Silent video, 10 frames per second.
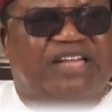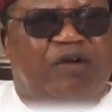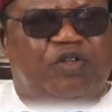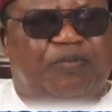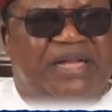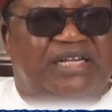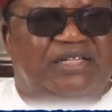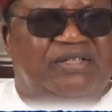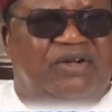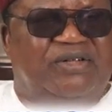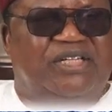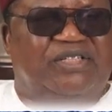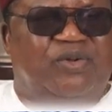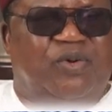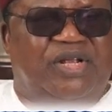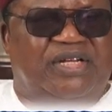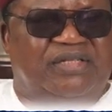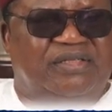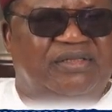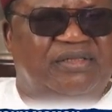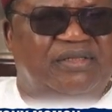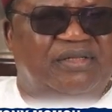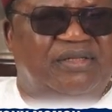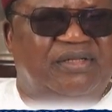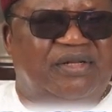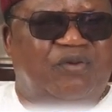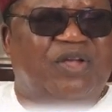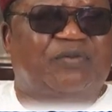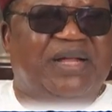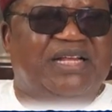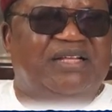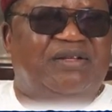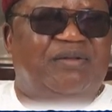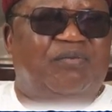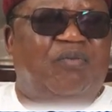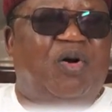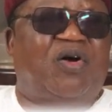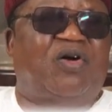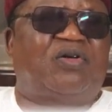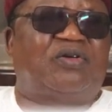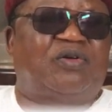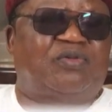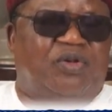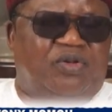And what are we spending on this growing? We're spending more